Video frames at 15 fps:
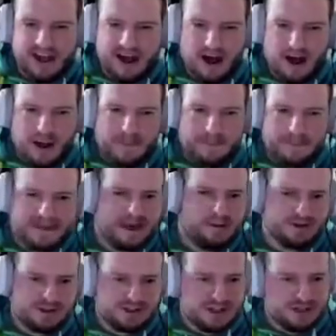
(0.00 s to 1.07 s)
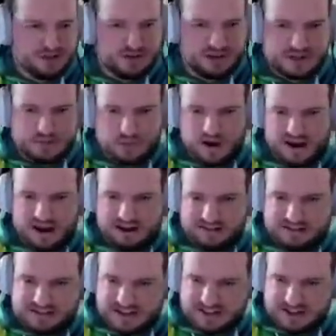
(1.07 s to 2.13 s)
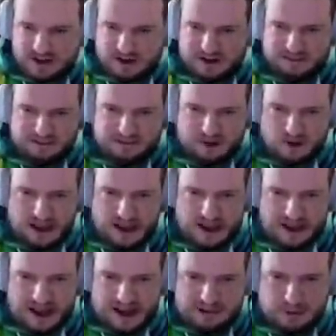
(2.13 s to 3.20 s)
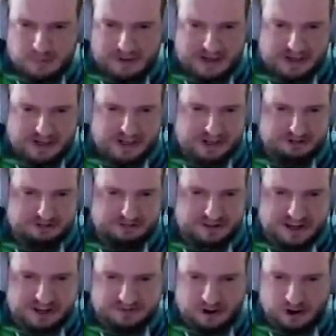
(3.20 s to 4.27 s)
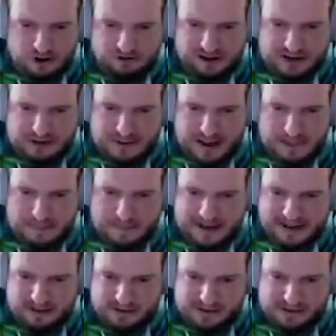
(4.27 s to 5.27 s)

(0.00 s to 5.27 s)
But yeah, we'll just enjoy this one, and I'll say, Todd, if you've got any more messages to read, you've got around about a minute or